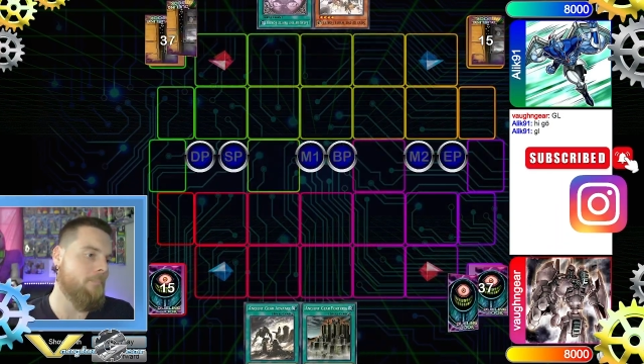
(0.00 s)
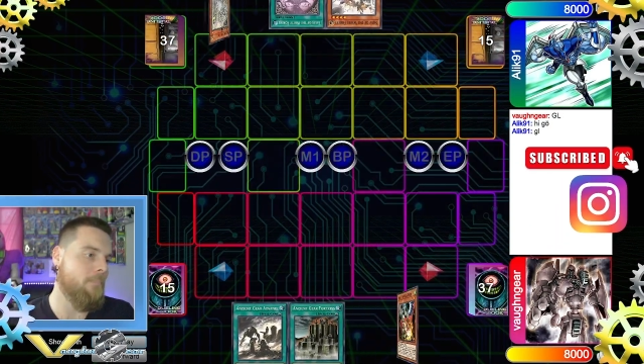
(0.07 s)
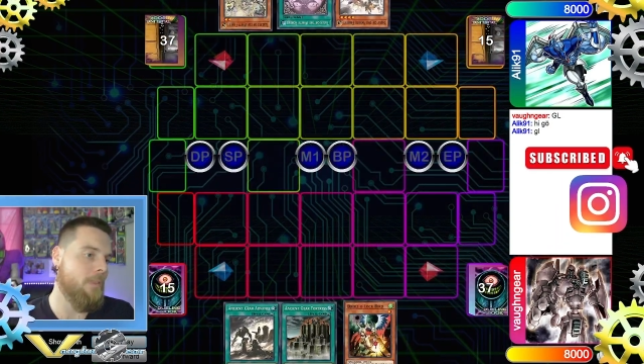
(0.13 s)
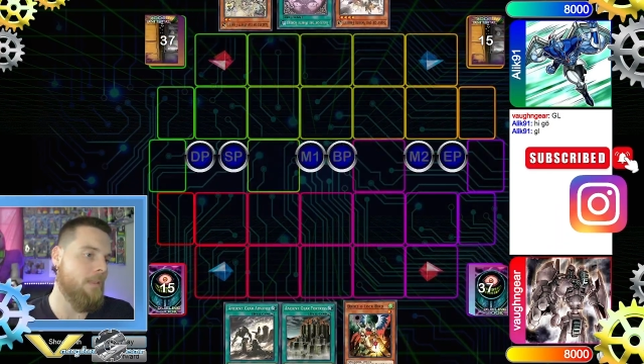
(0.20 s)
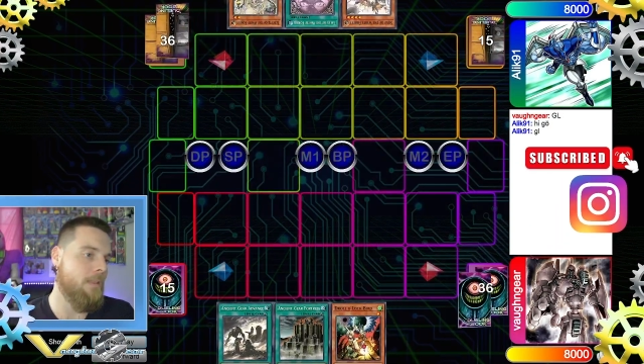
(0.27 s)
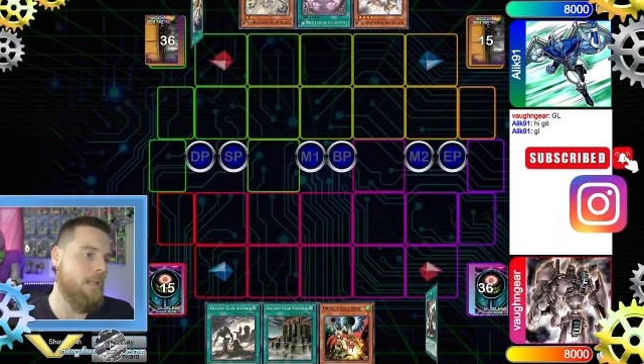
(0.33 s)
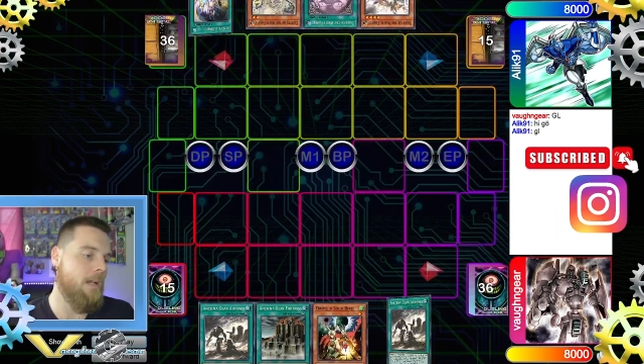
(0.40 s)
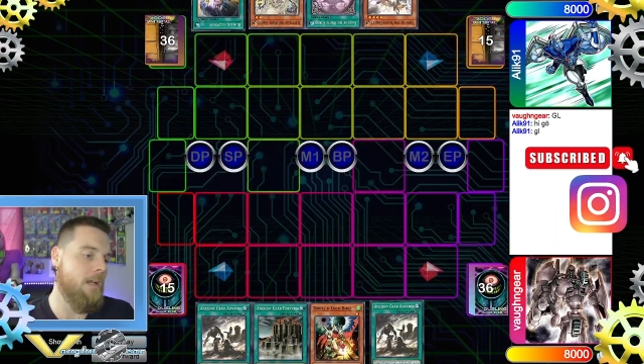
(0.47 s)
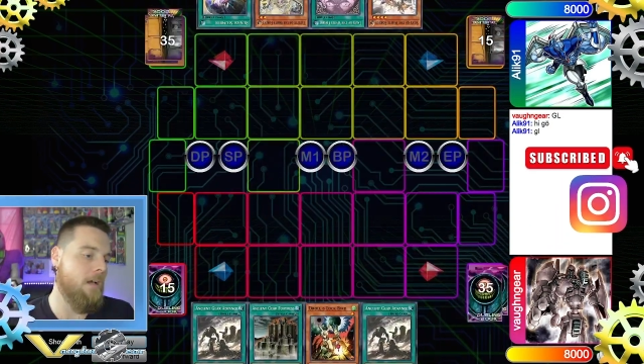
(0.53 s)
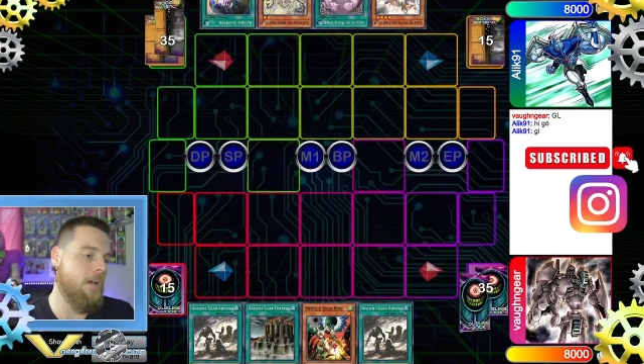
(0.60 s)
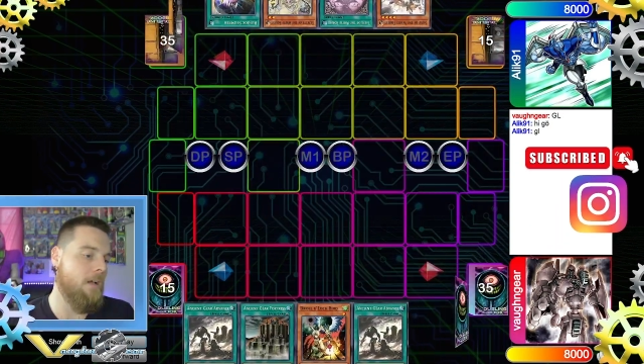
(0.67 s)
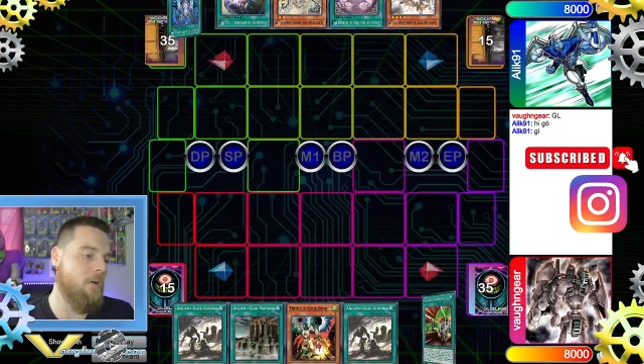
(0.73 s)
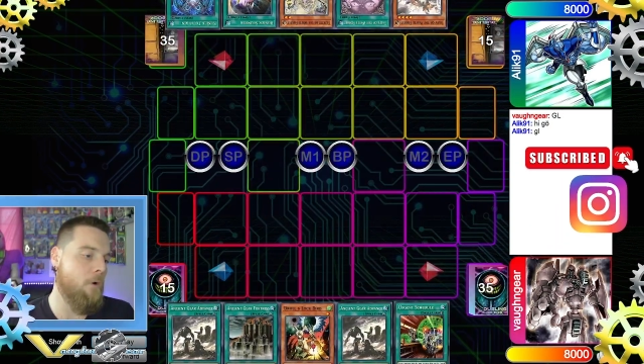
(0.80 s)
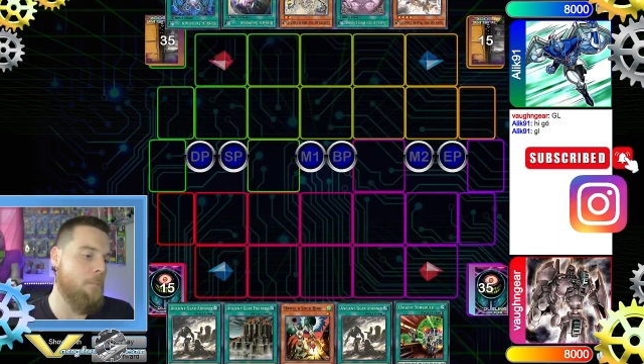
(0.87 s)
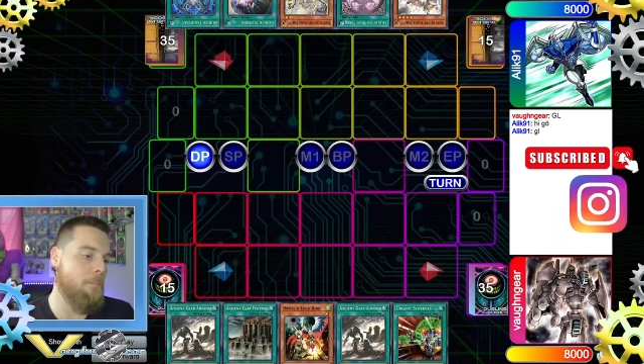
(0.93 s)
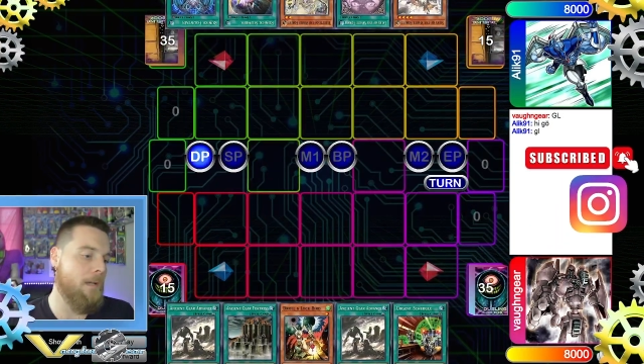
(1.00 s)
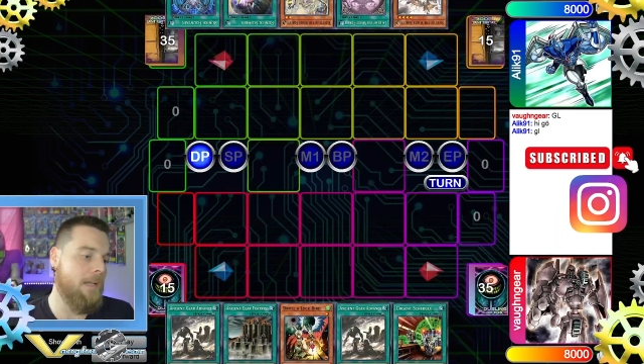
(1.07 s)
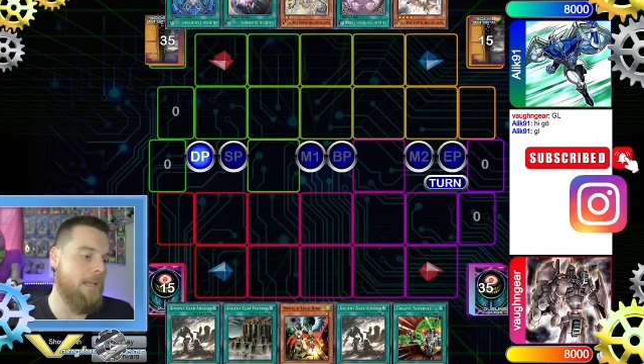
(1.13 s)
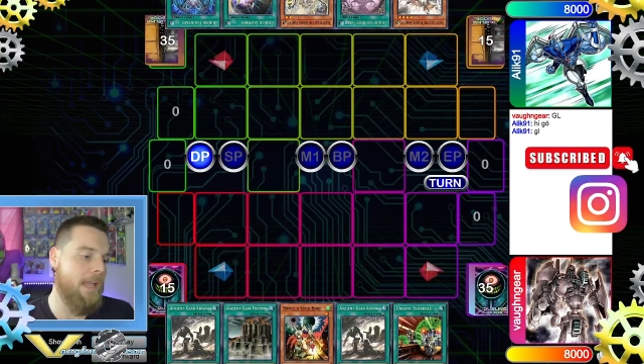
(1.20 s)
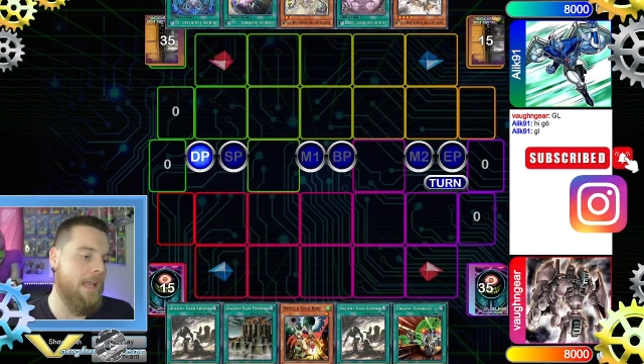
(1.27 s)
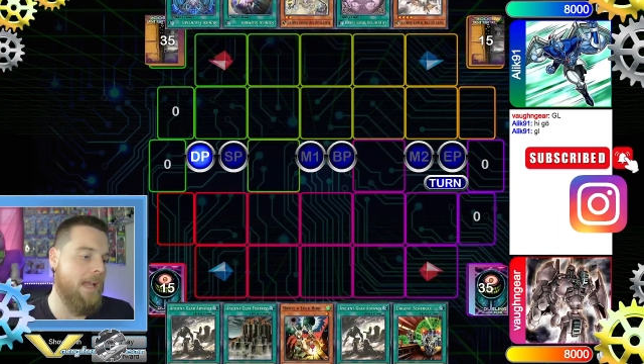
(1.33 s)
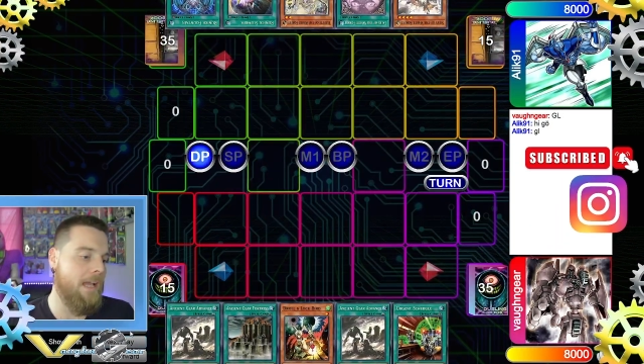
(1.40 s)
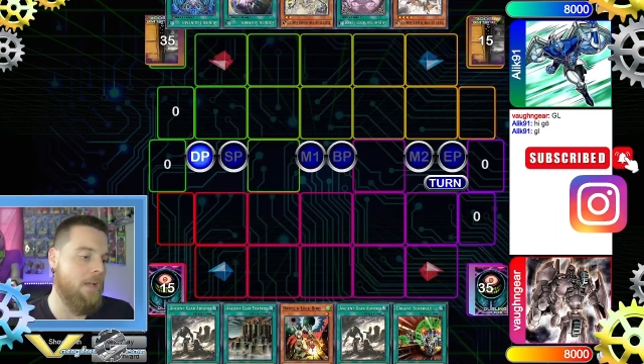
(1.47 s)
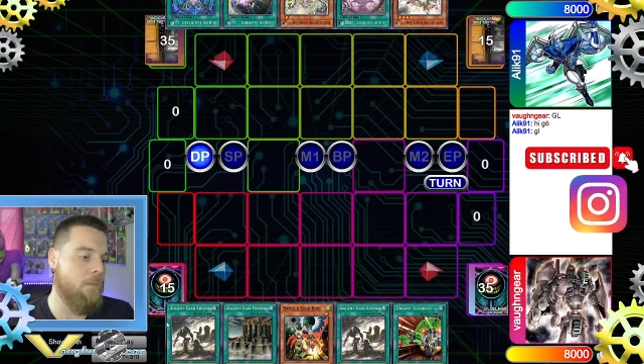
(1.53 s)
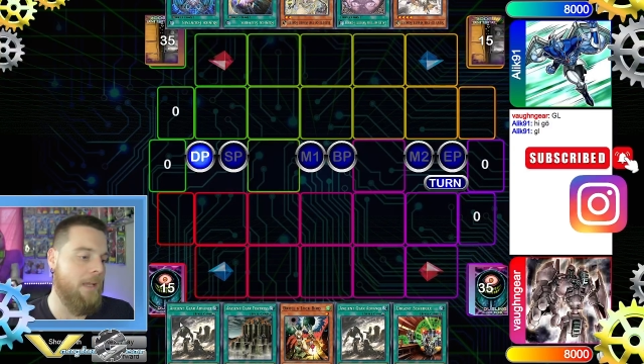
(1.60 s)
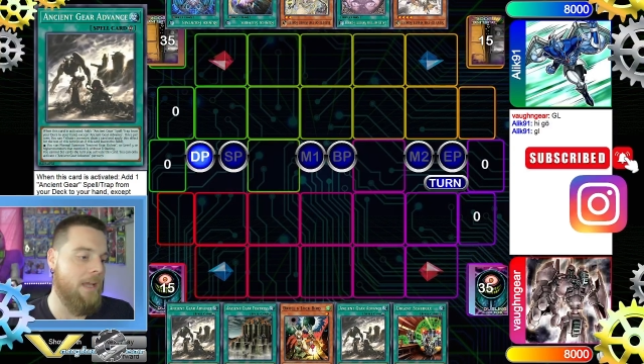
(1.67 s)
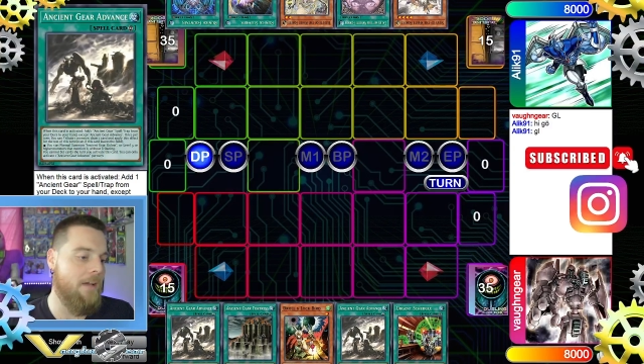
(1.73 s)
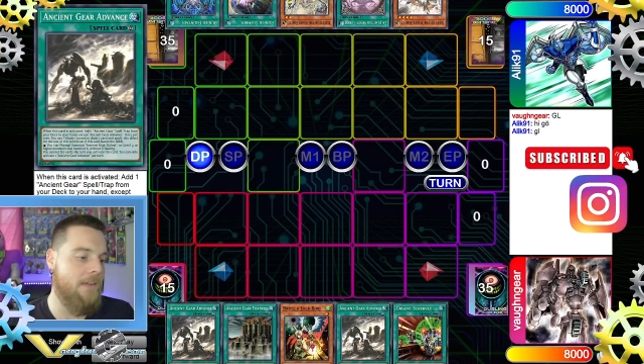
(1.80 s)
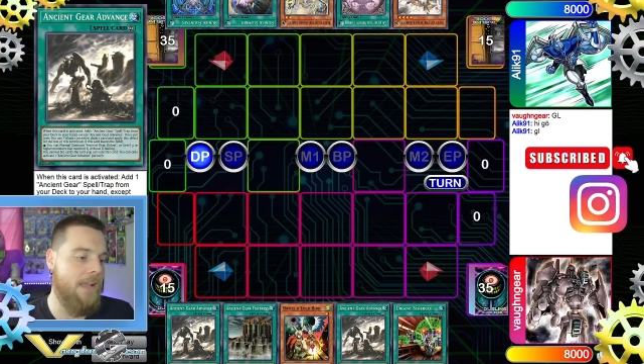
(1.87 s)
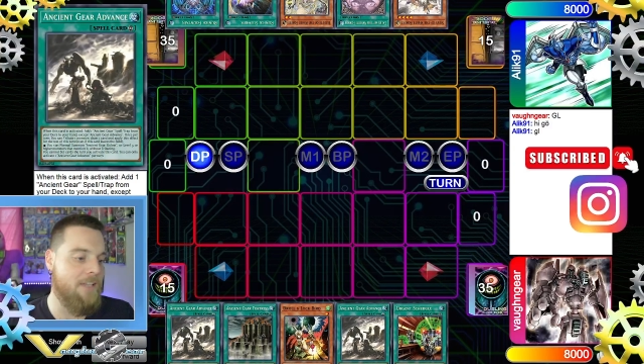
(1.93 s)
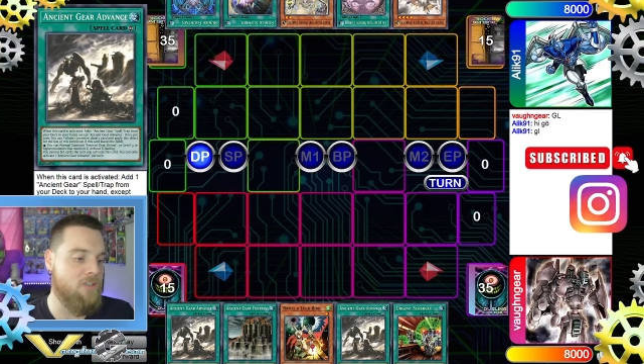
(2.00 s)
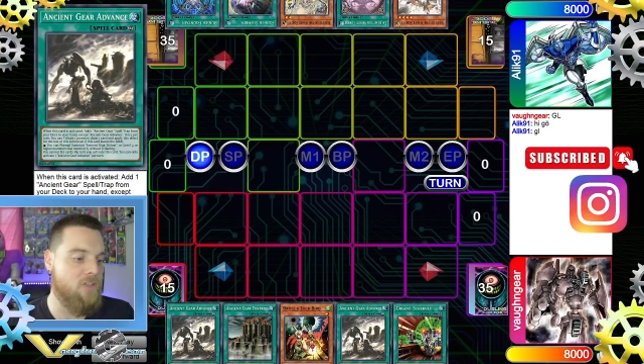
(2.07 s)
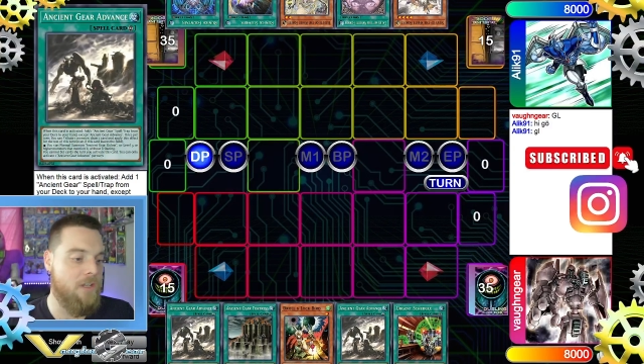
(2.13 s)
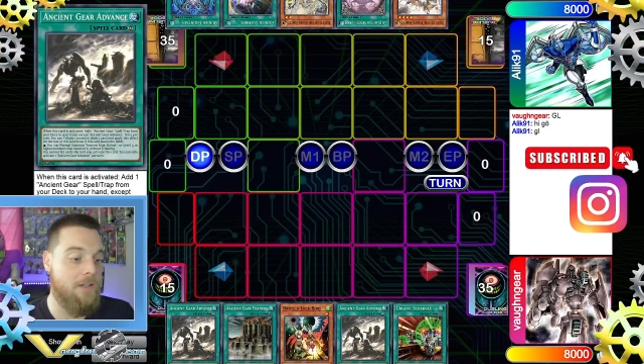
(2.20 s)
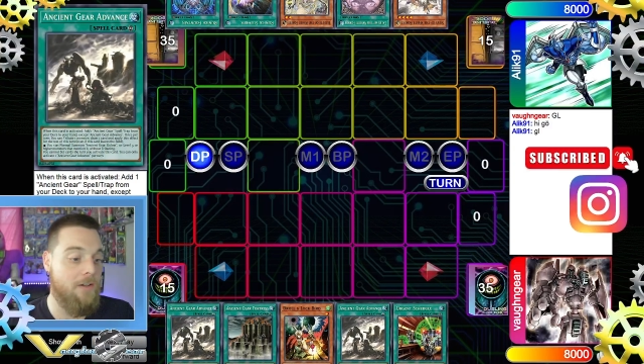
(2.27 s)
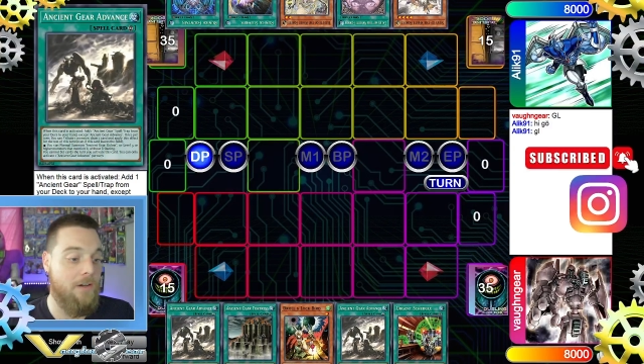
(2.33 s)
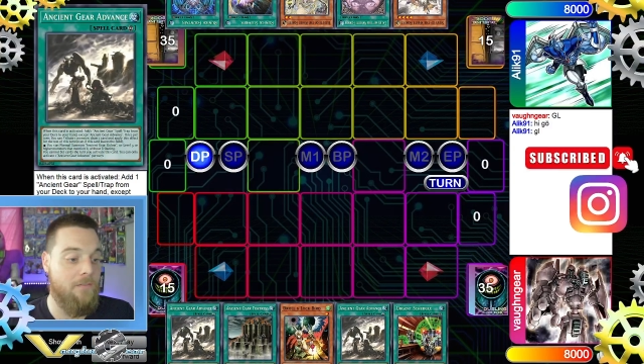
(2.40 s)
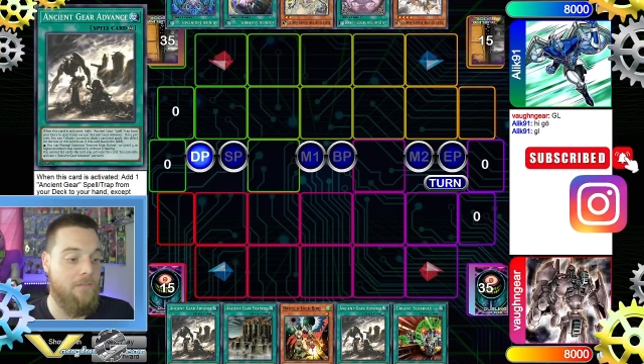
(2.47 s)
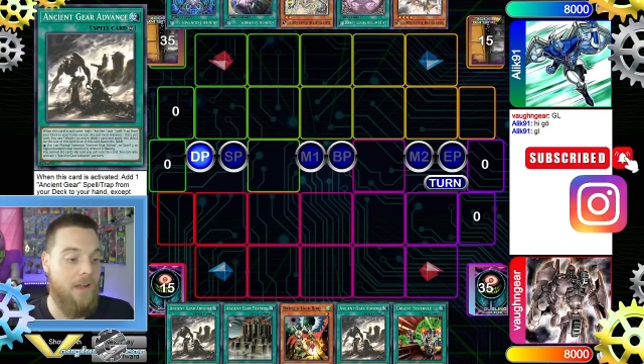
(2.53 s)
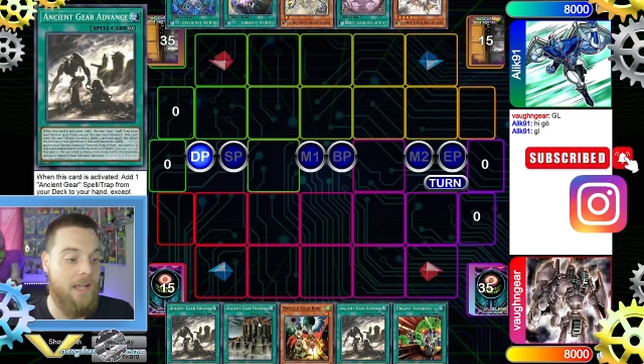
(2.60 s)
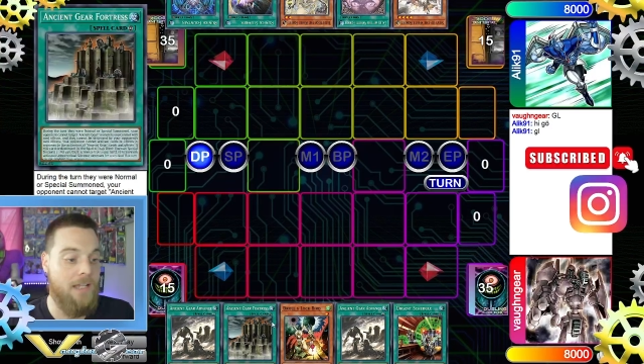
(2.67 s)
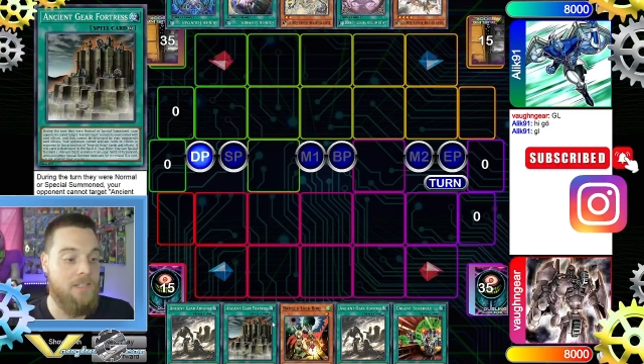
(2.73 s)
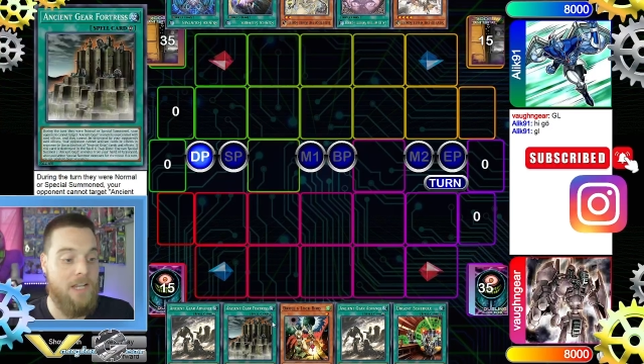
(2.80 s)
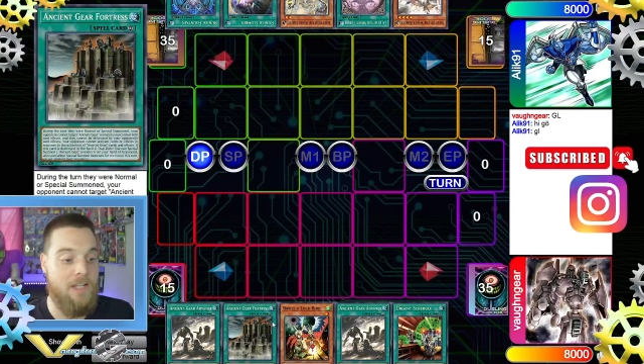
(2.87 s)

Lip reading: Now, opening hand, we have Ancient Gear Advance,